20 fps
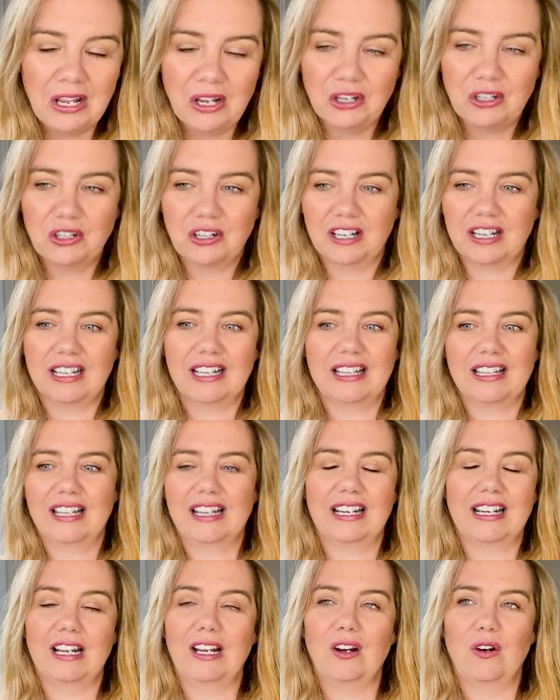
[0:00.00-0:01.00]
You're gonna get
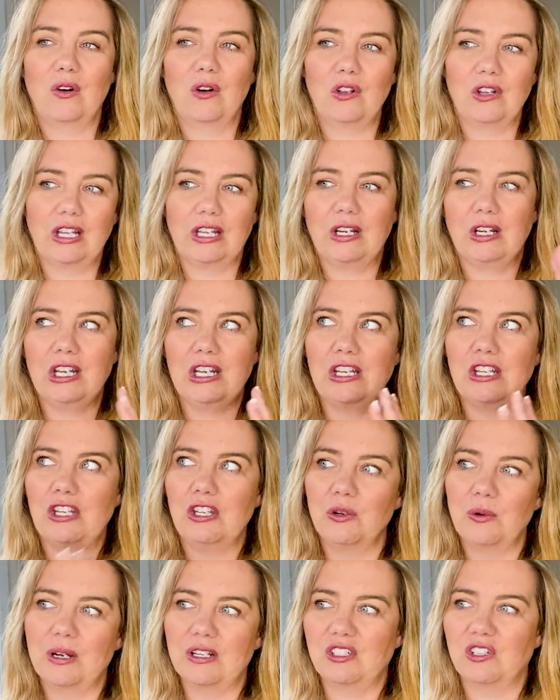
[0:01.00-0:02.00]
like in the
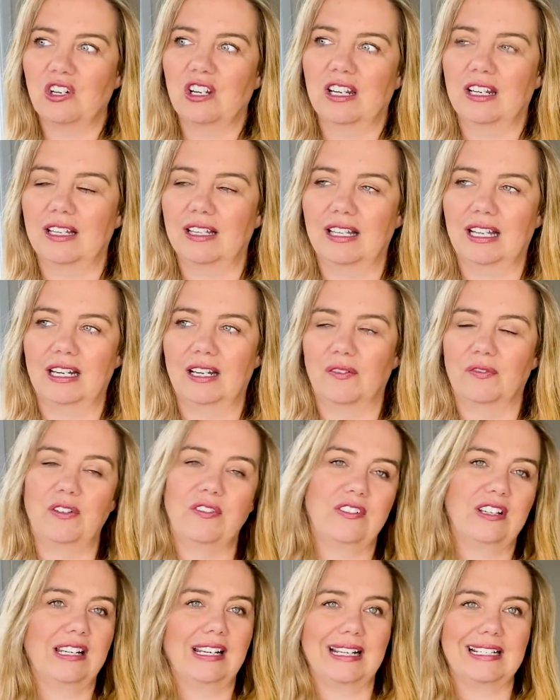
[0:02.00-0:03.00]
US, you can get like
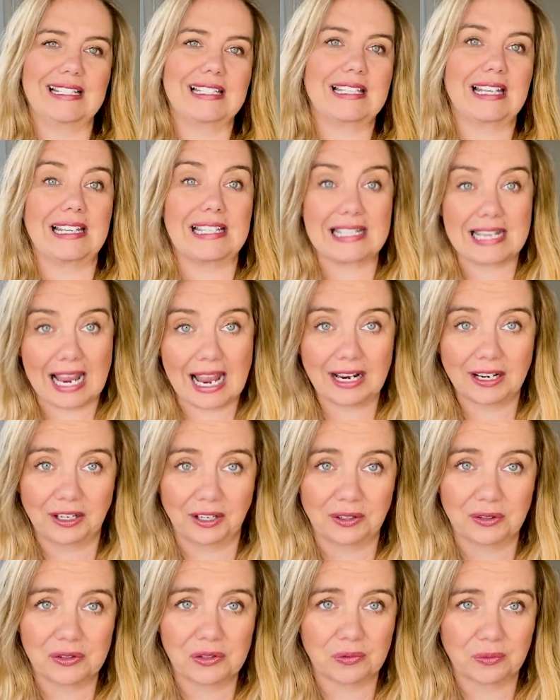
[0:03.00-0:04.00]
59 cent
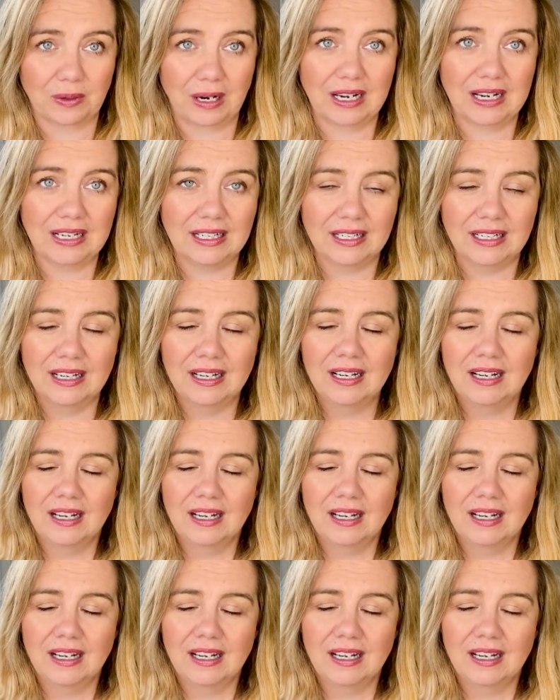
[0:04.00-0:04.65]
tacos, right?